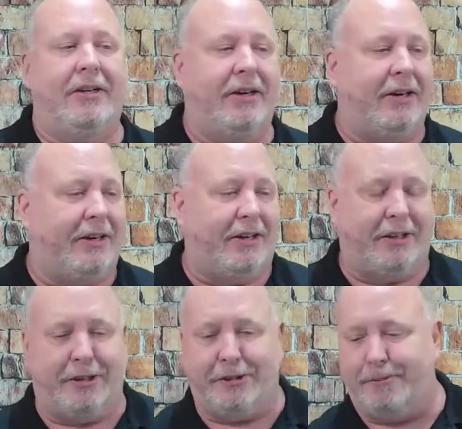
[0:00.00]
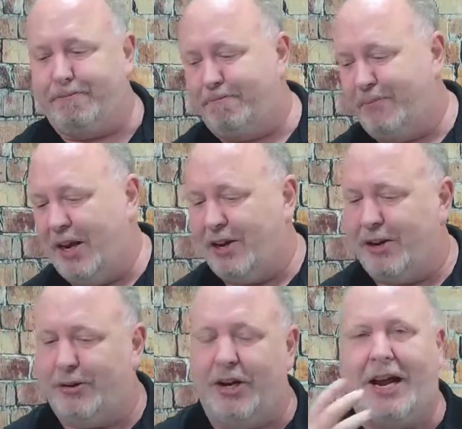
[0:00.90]

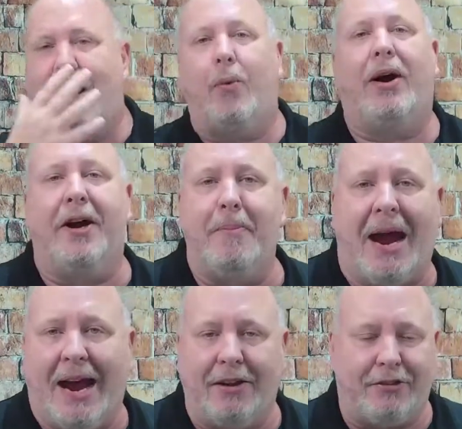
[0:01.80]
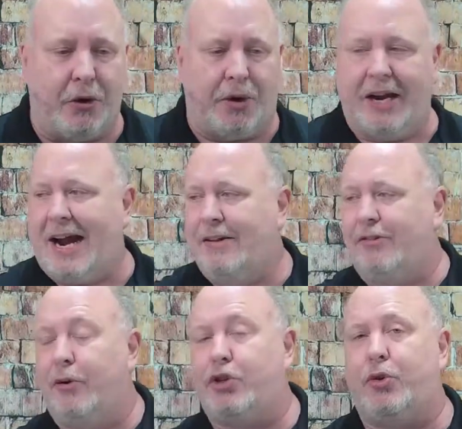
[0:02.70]
to not wear a mask or to not
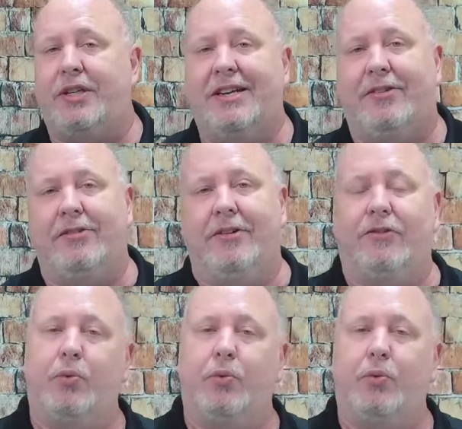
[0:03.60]
social distance.